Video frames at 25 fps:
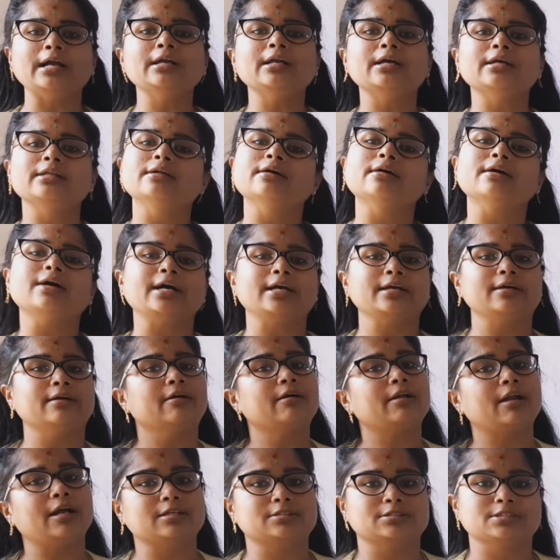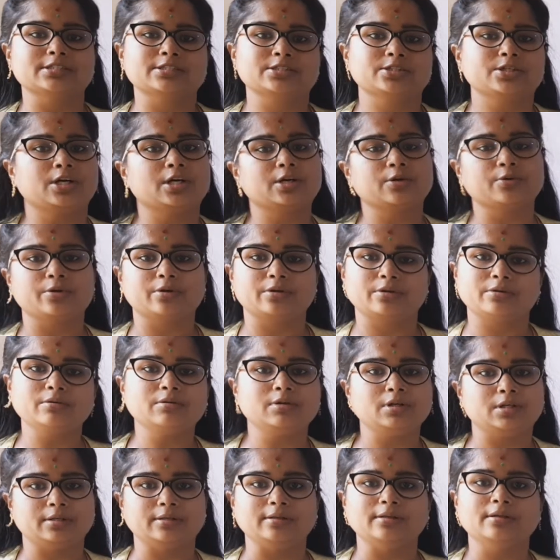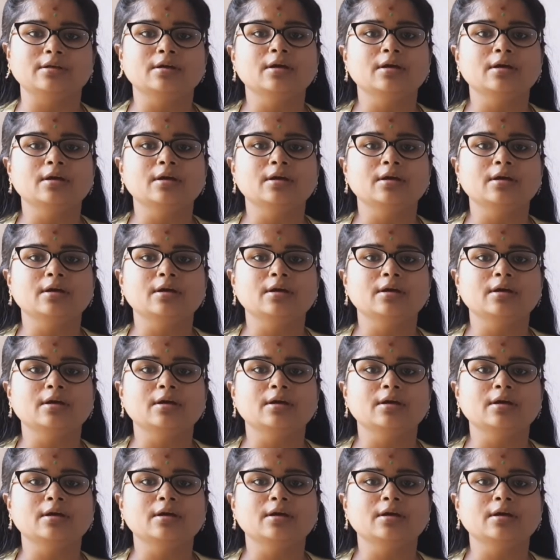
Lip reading: in the higher classes you are going to learn.